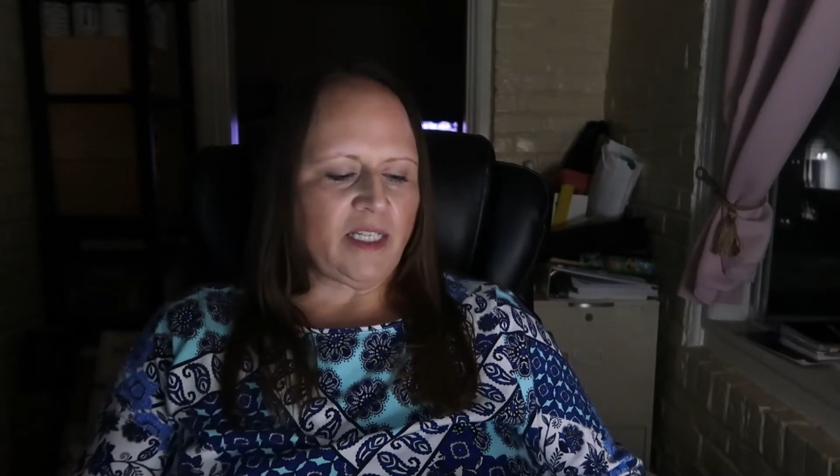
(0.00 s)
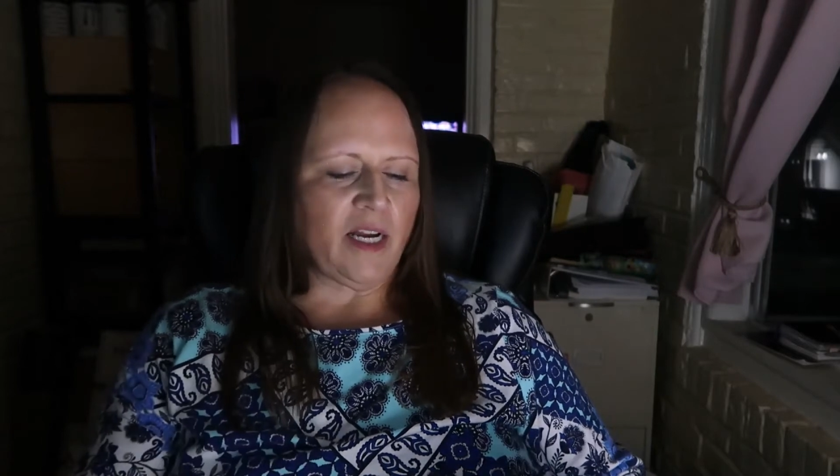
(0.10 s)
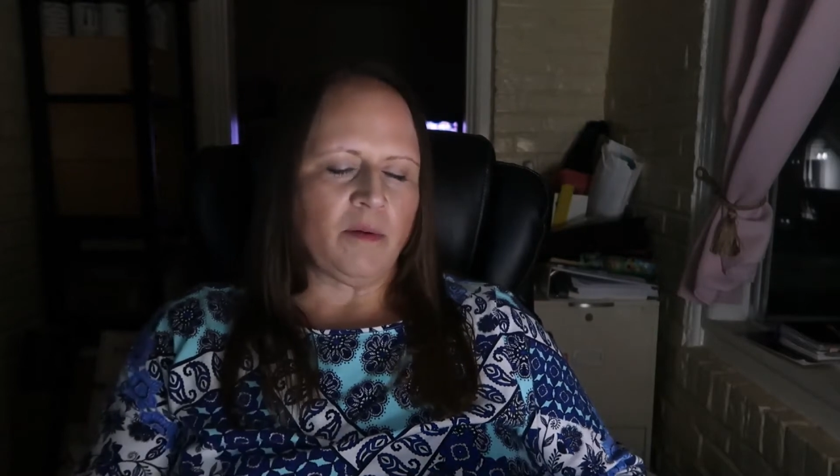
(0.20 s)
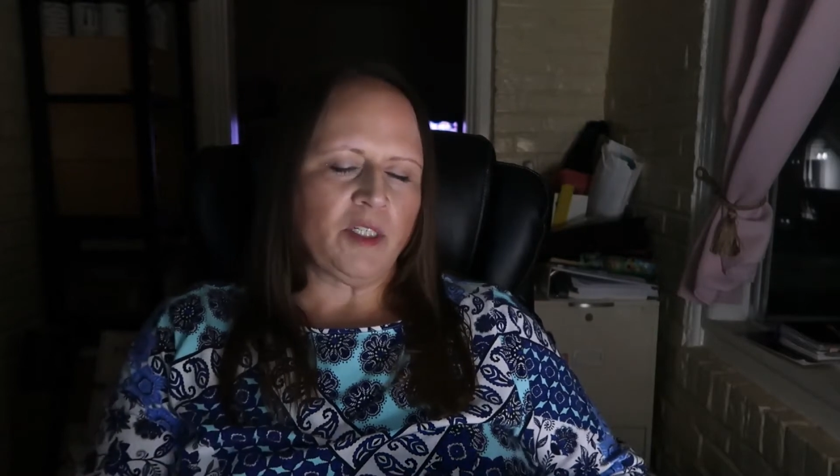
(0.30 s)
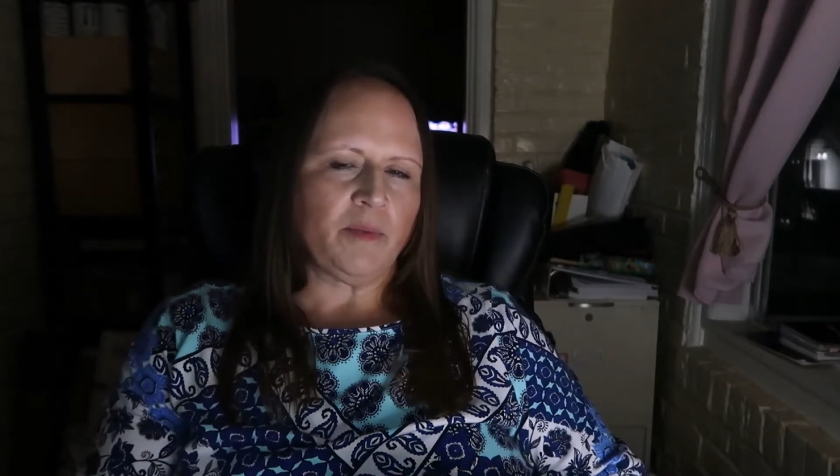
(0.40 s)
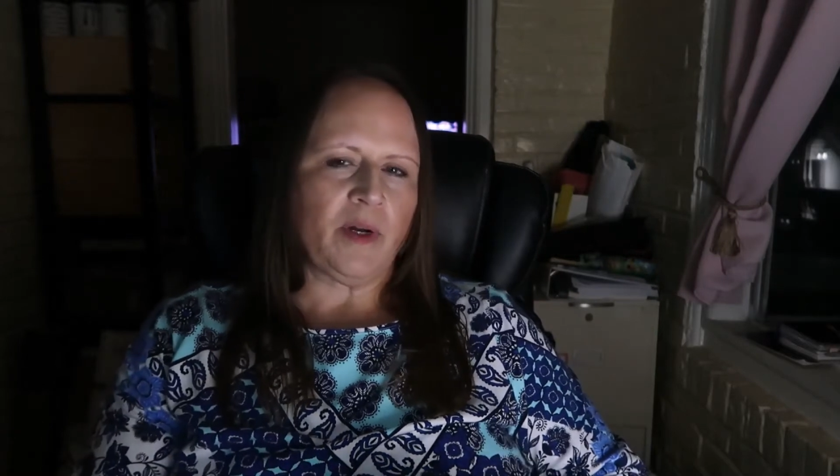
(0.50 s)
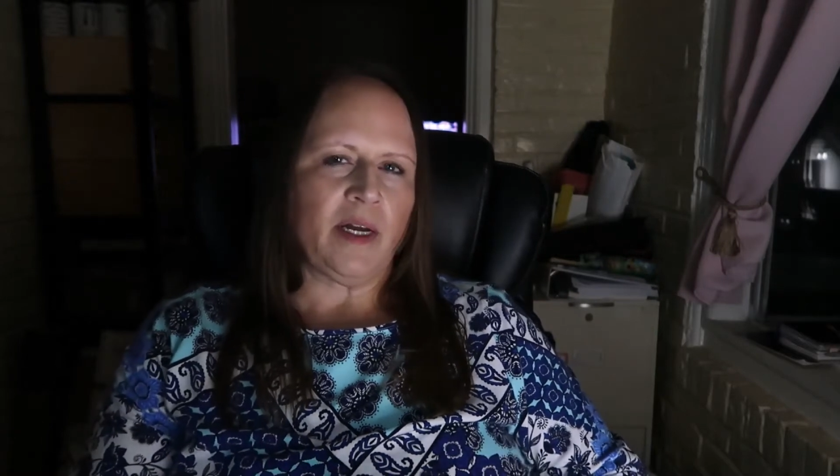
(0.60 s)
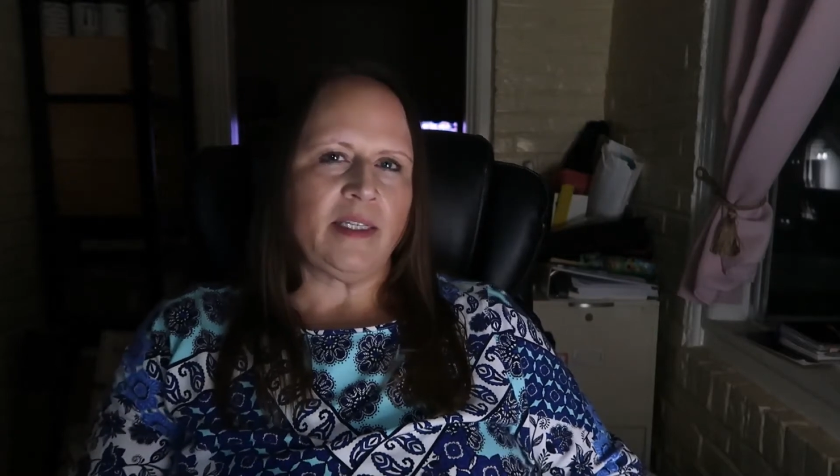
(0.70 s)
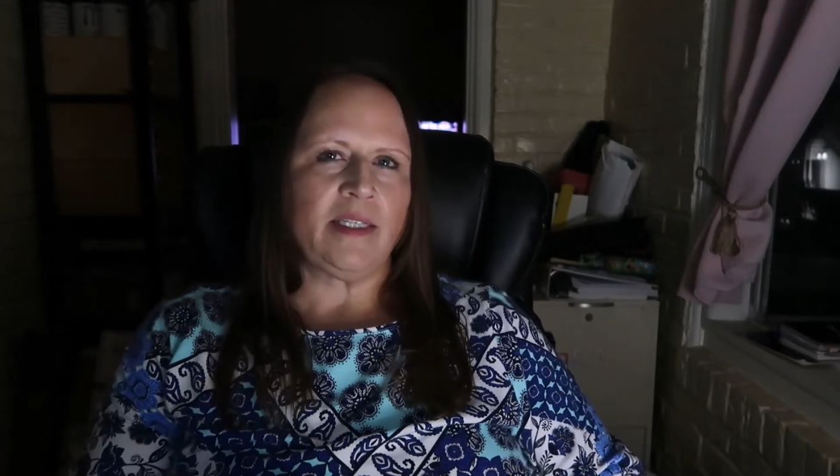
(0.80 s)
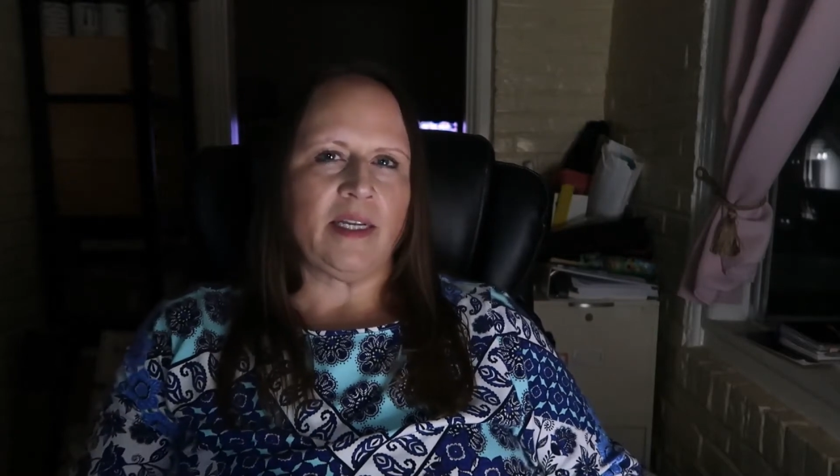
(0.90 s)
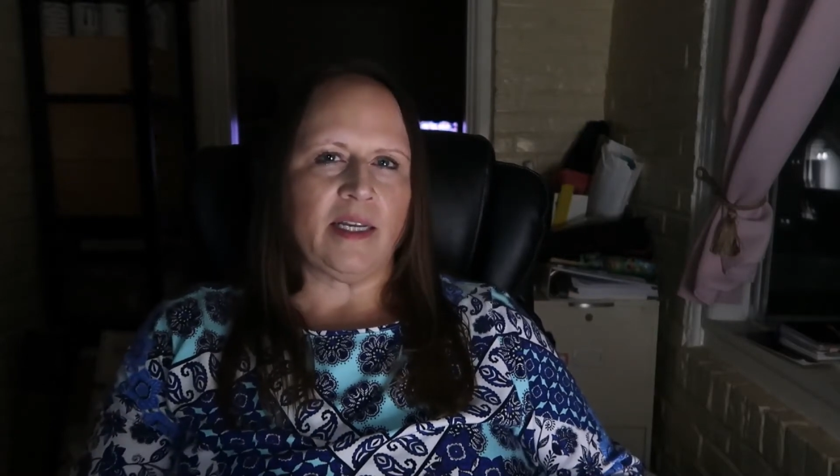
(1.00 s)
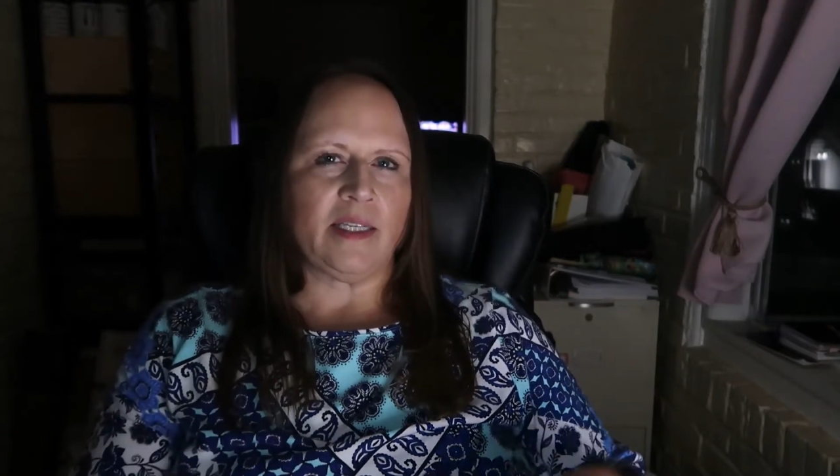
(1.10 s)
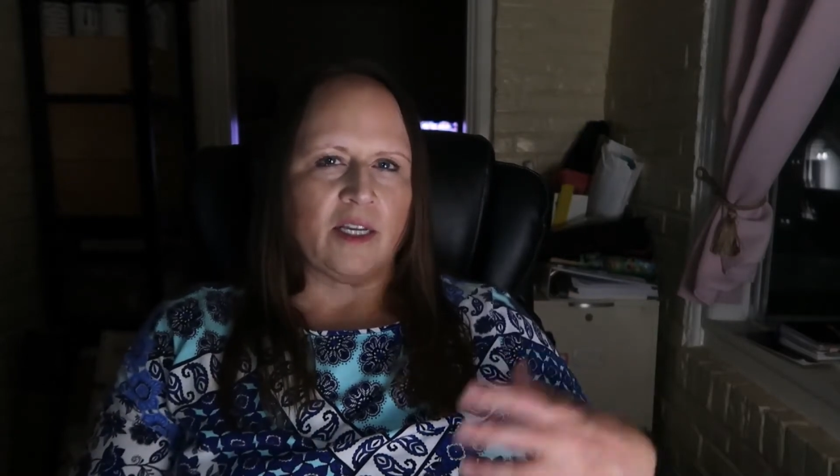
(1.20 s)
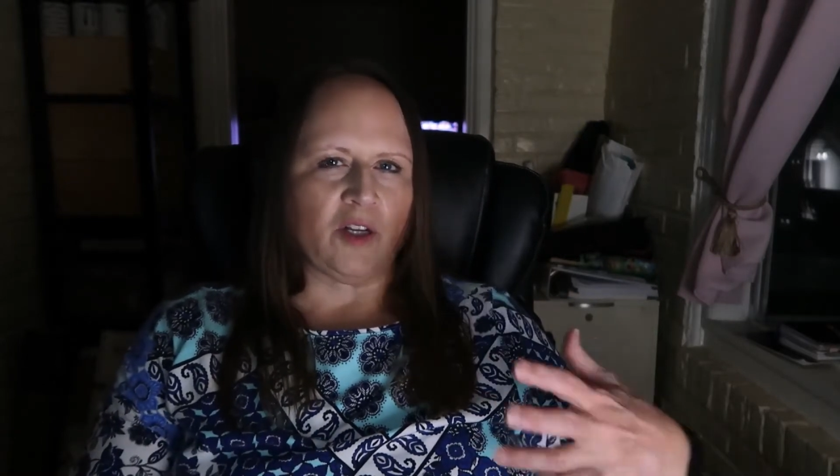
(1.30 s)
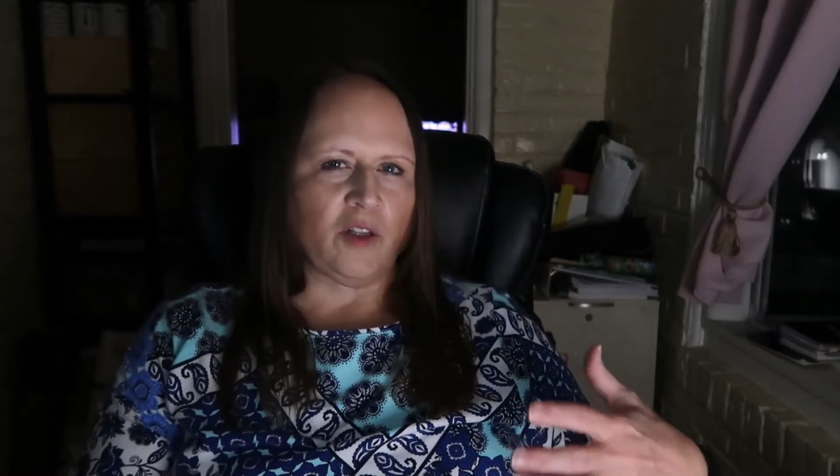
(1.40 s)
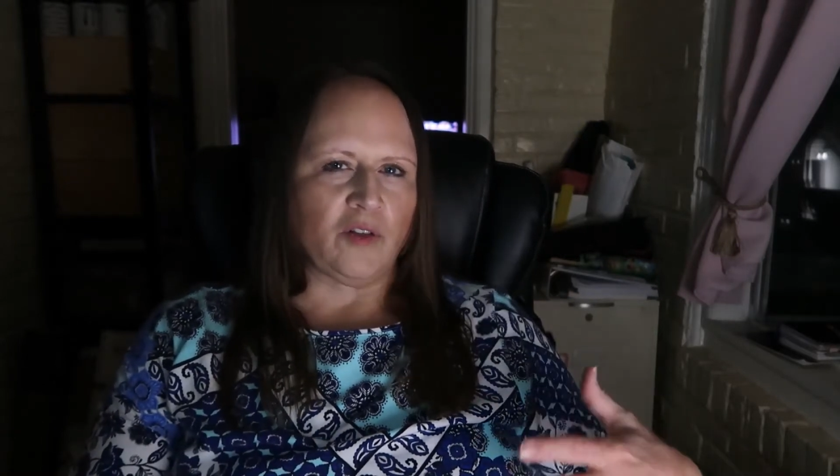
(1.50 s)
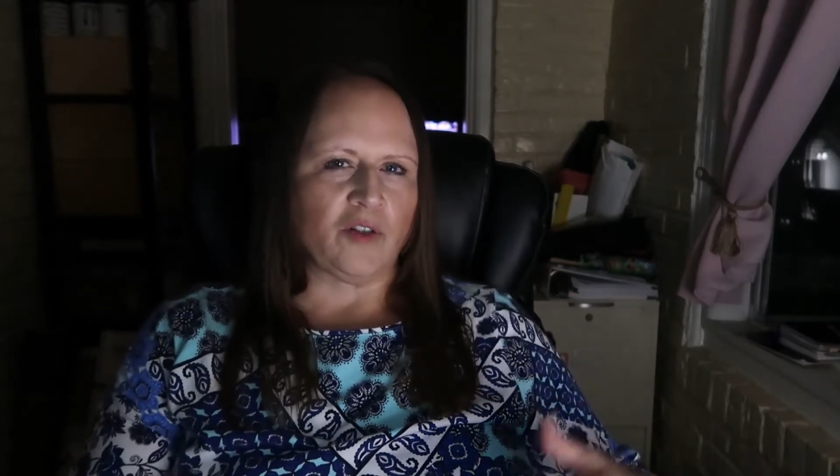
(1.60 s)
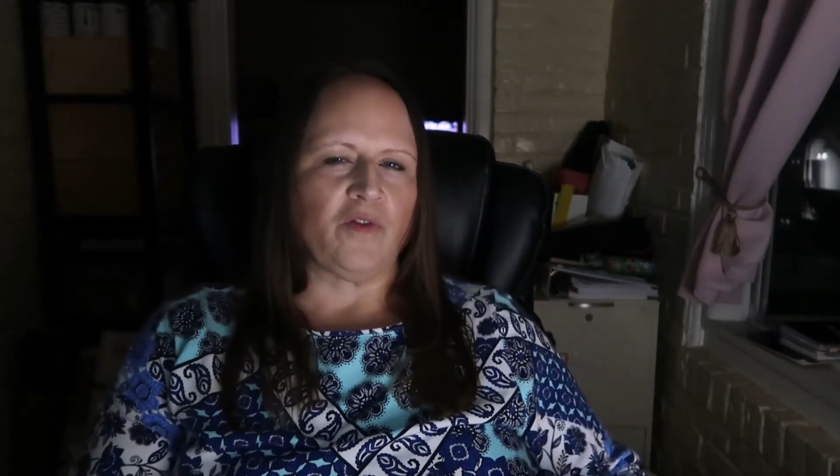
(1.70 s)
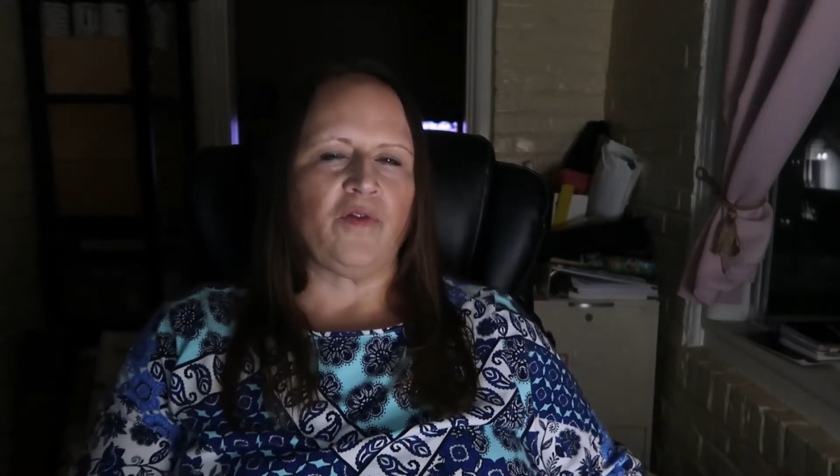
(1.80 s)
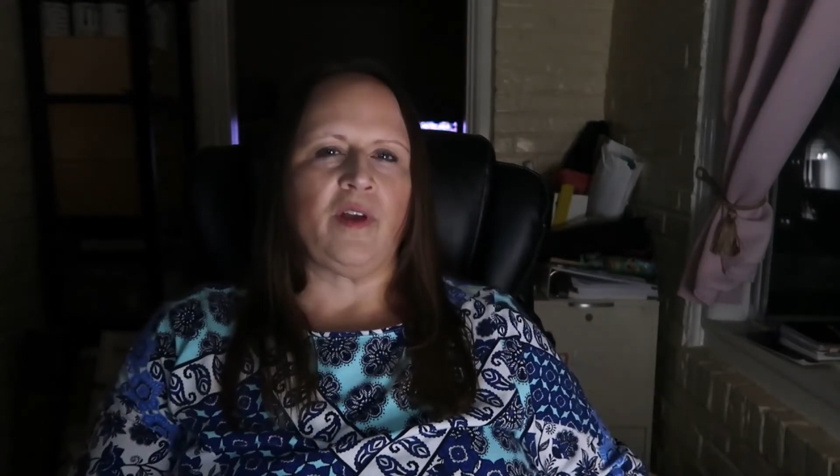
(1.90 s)
terribly surprised it has like a closer
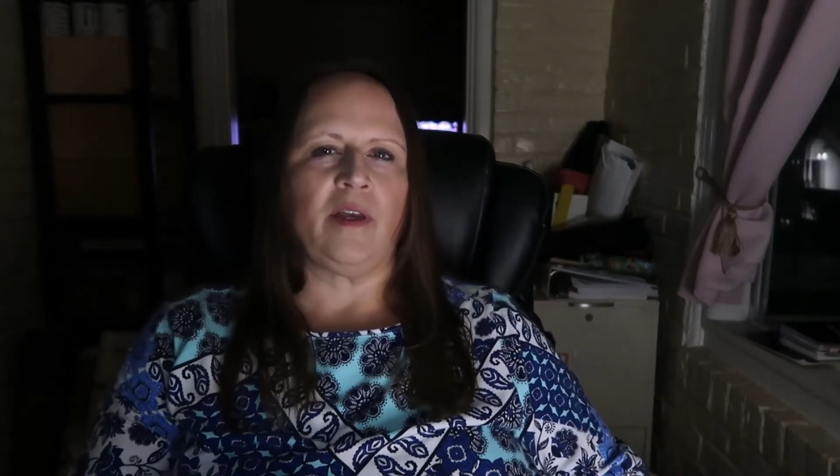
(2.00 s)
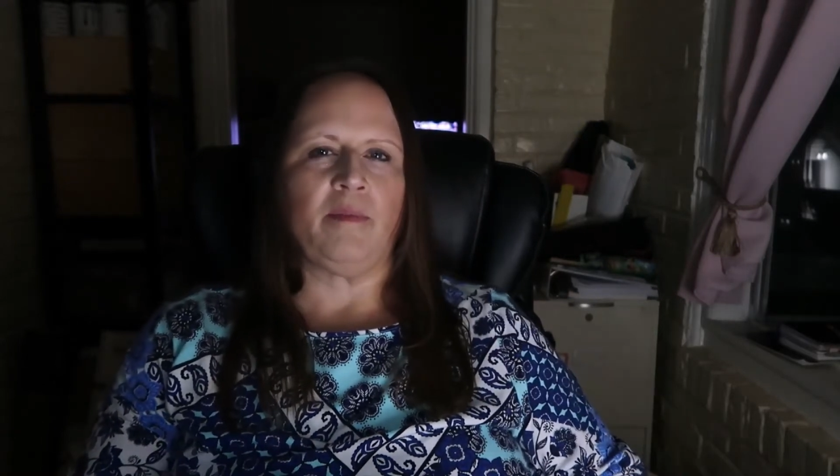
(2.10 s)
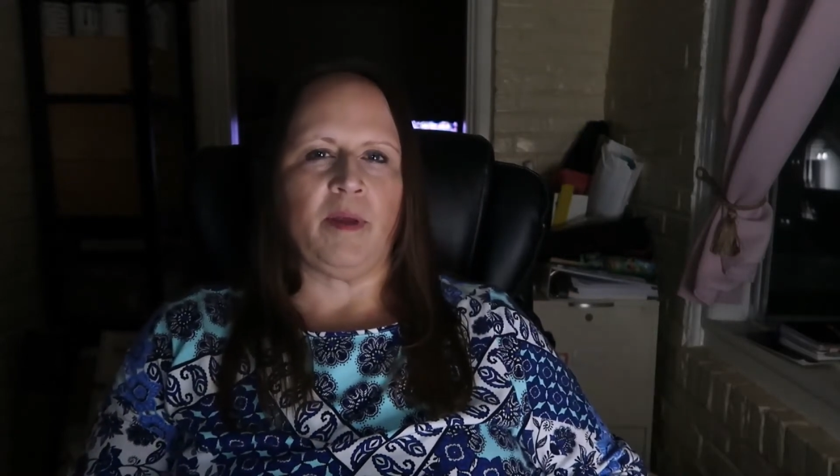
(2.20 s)
fit,